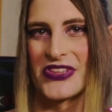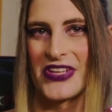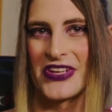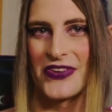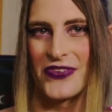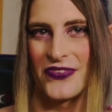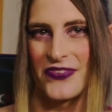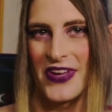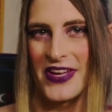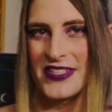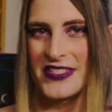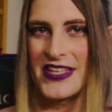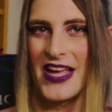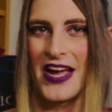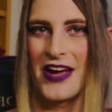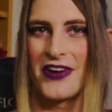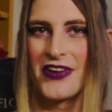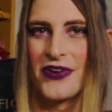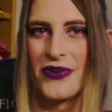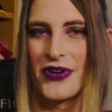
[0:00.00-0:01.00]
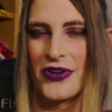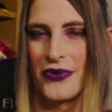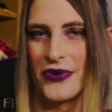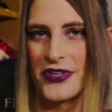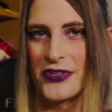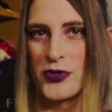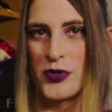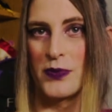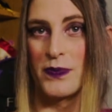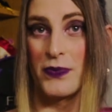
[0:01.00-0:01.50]
that affects how you are
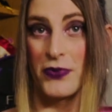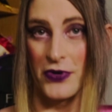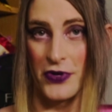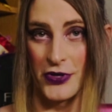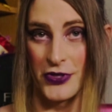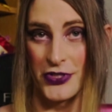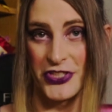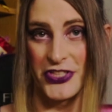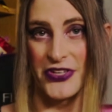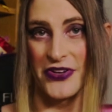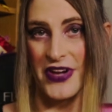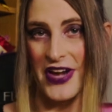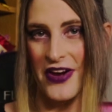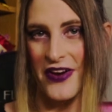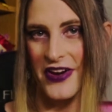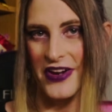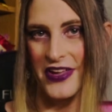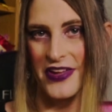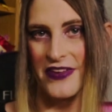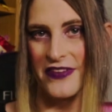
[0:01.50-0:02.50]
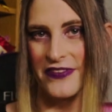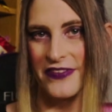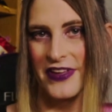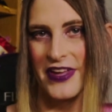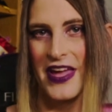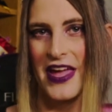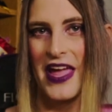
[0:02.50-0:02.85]
going to approach your narrative